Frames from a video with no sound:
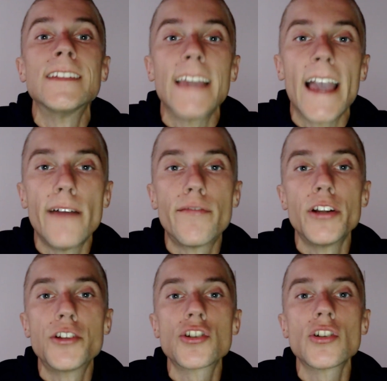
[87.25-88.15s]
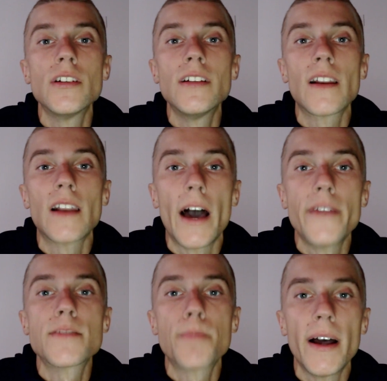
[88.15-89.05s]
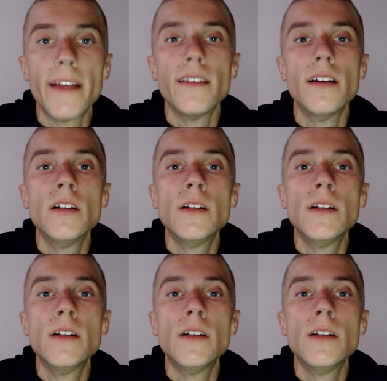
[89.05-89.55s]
the average lifespan